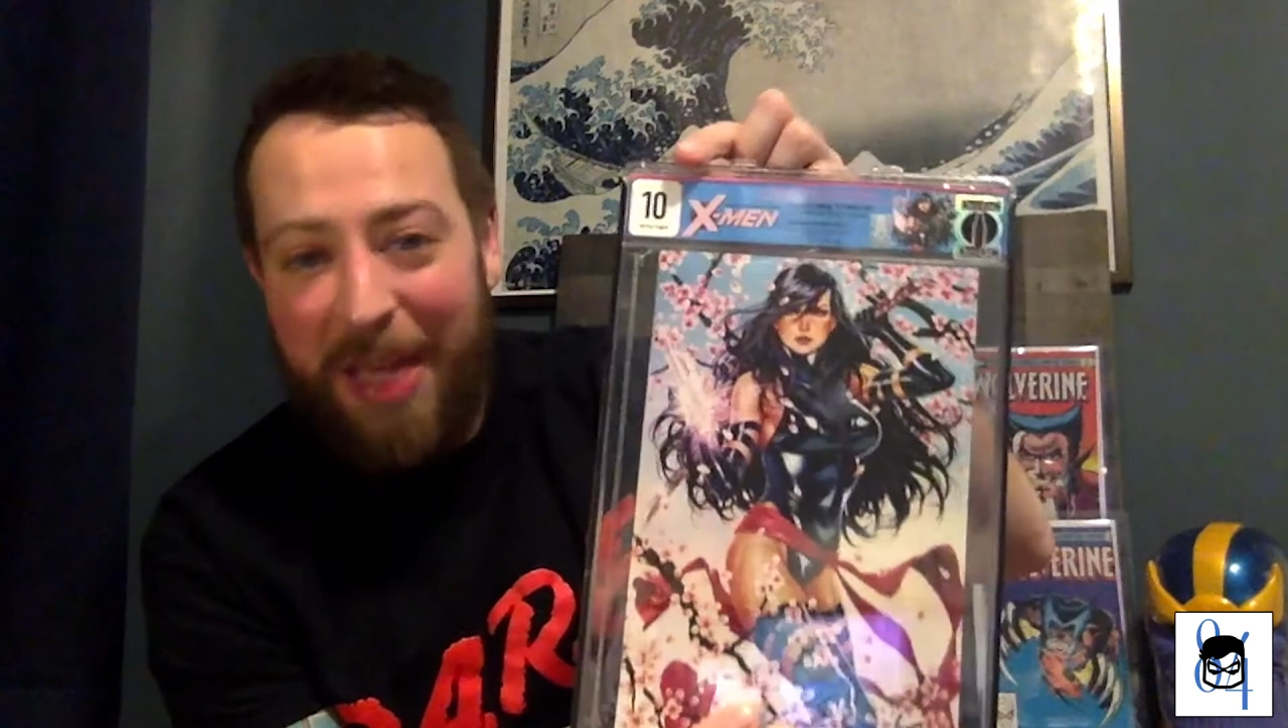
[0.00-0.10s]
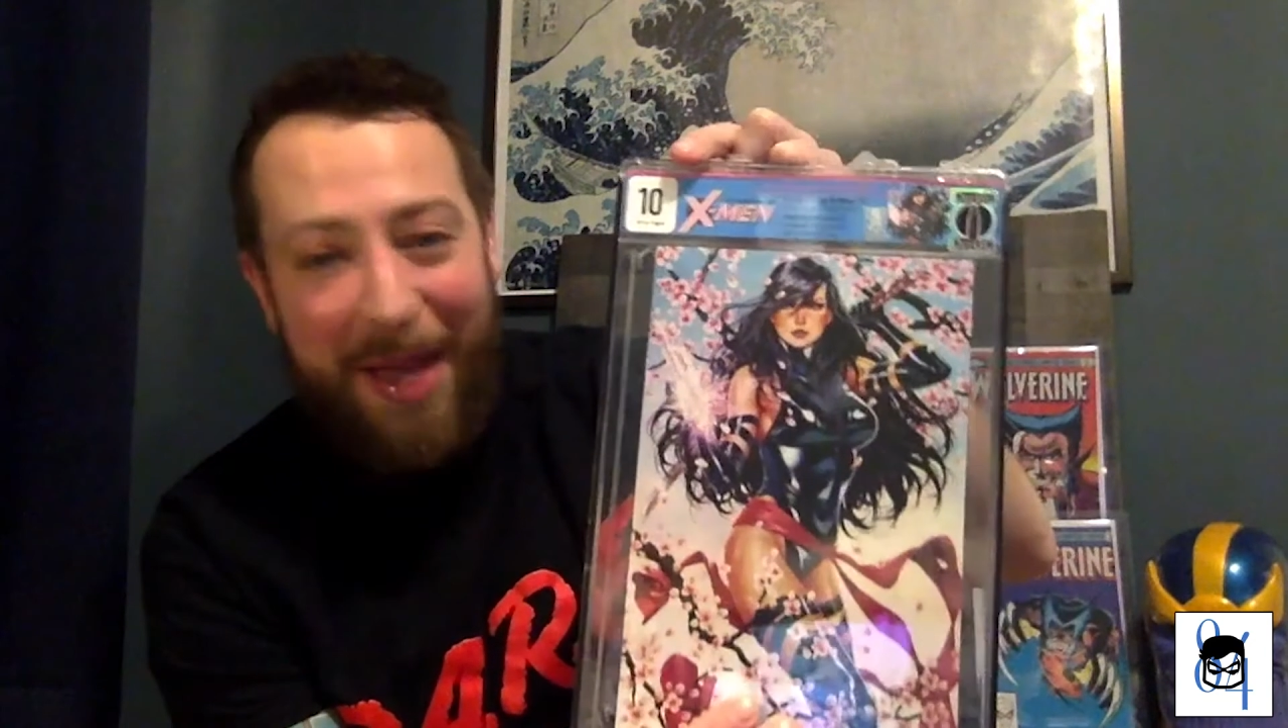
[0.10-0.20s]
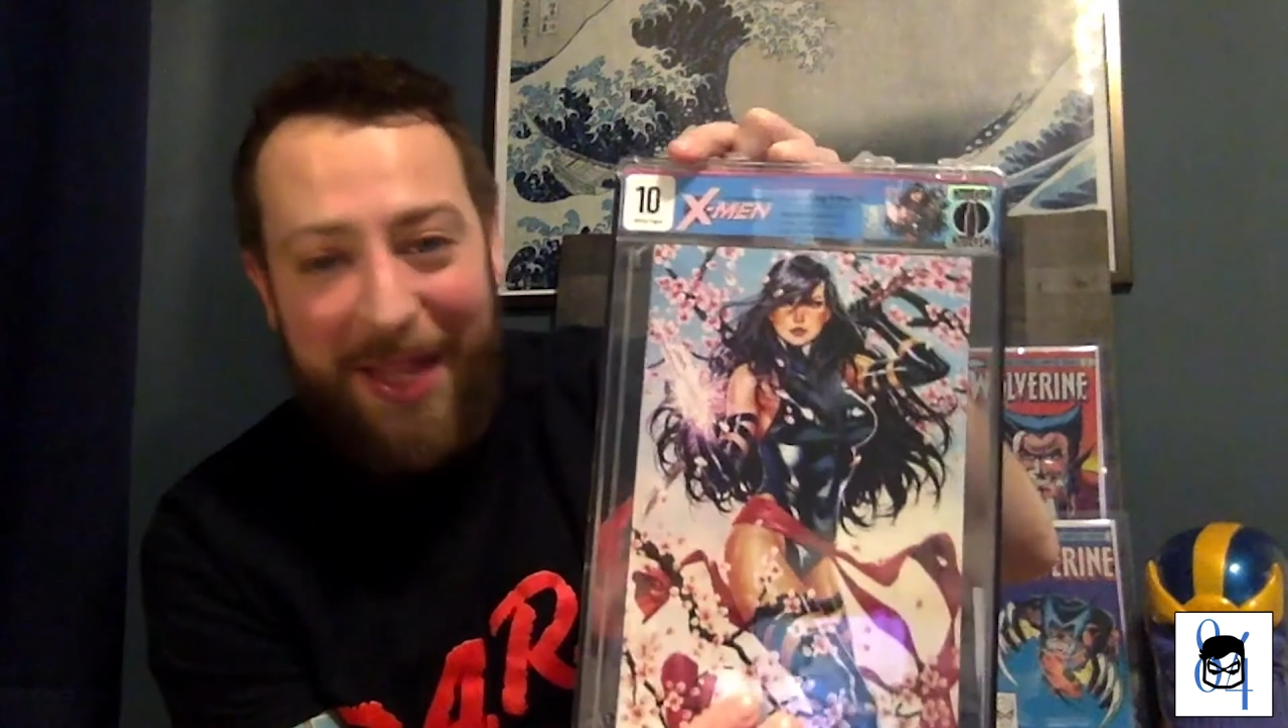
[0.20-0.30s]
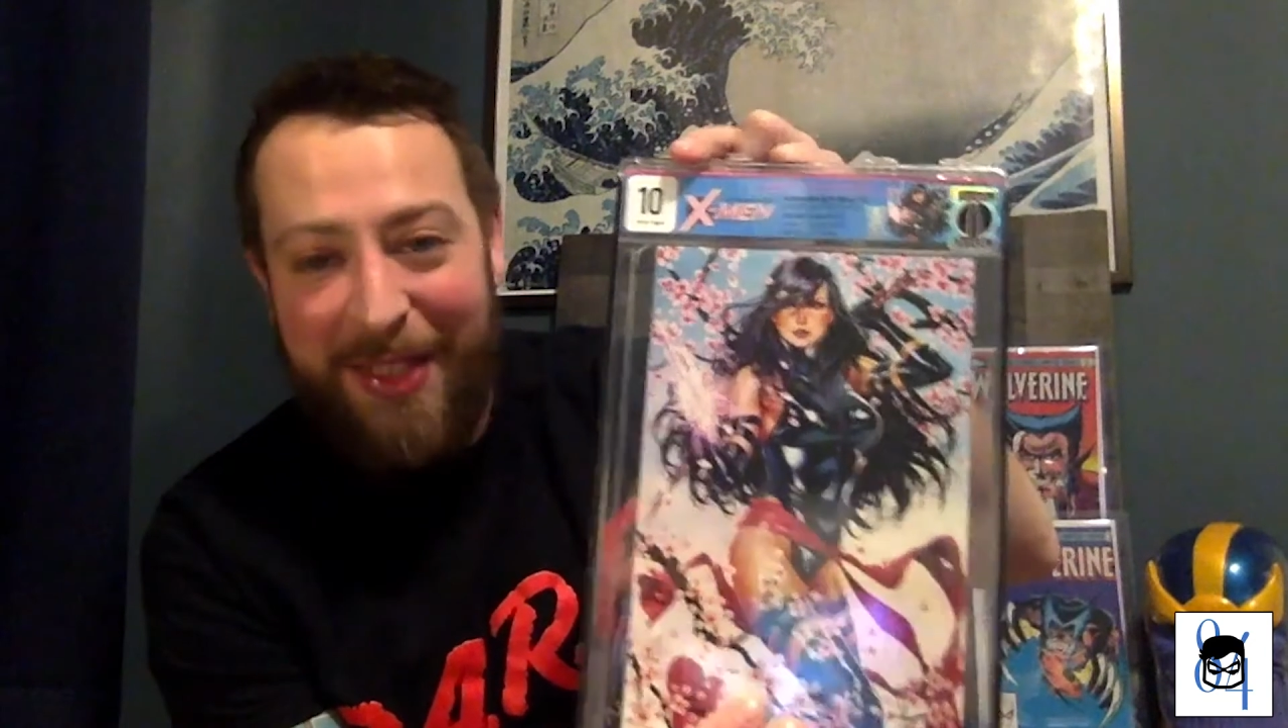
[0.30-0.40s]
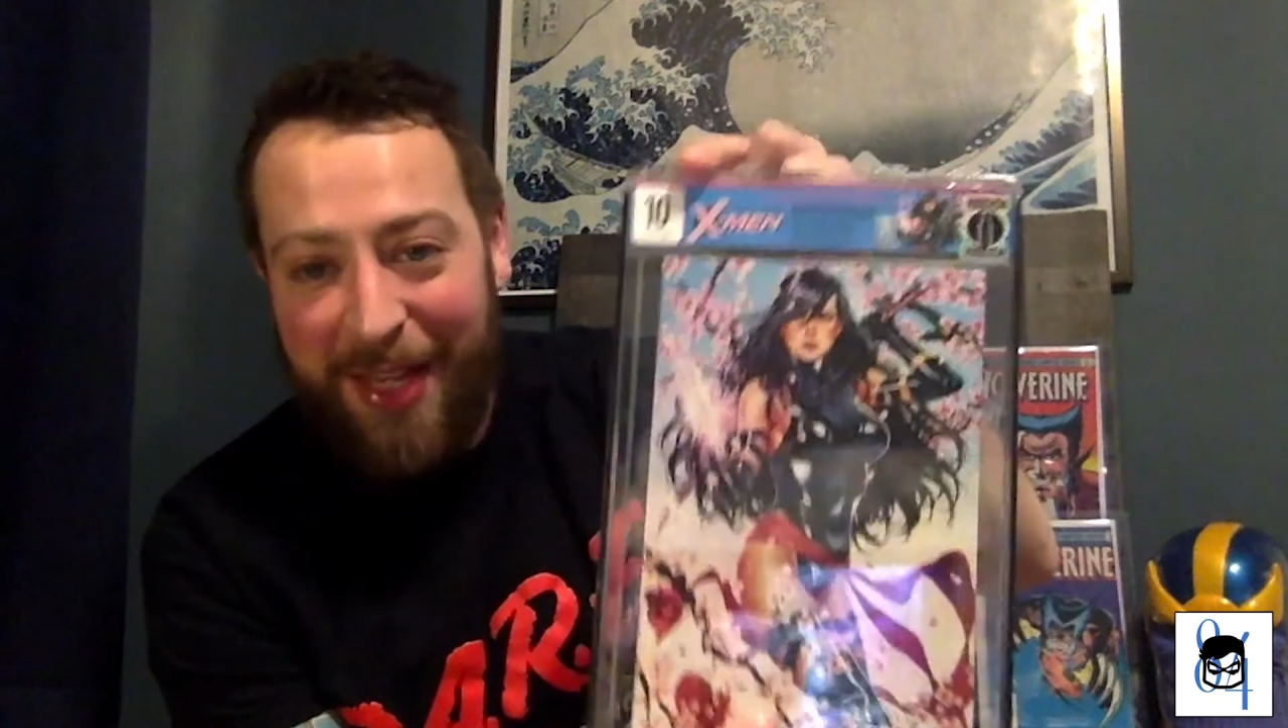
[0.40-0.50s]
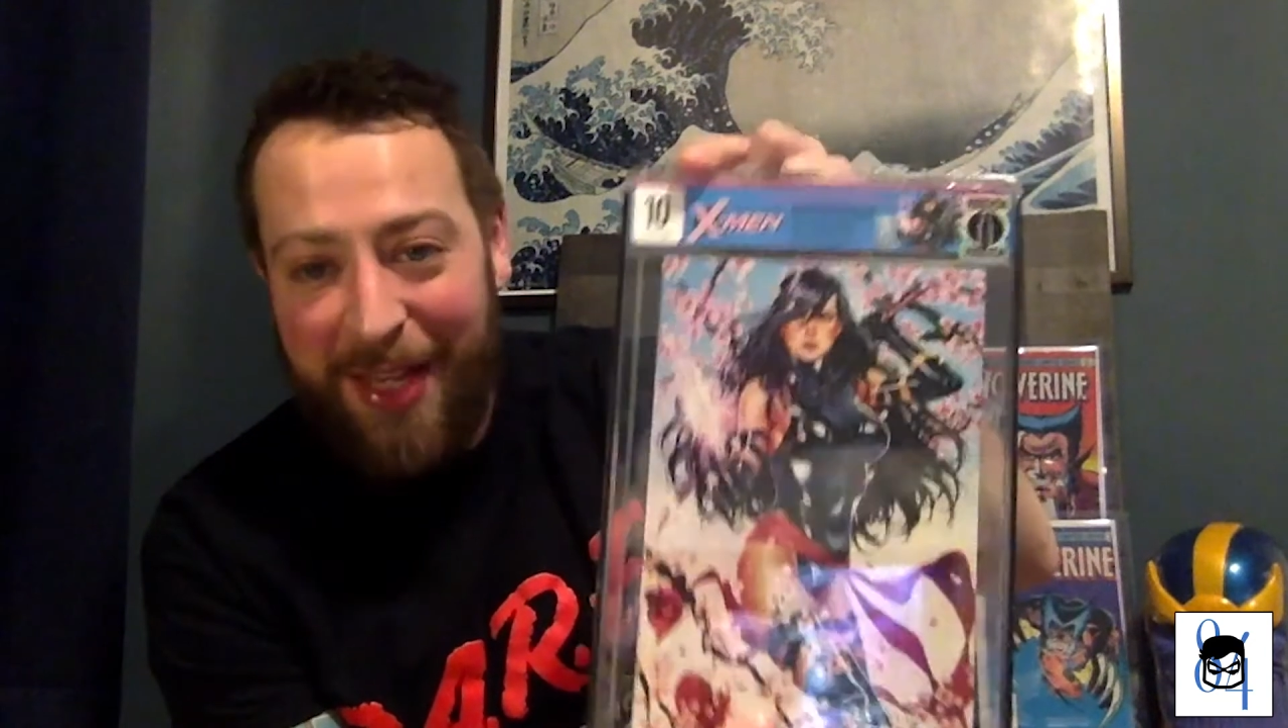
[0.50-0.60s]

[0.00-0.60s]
came back at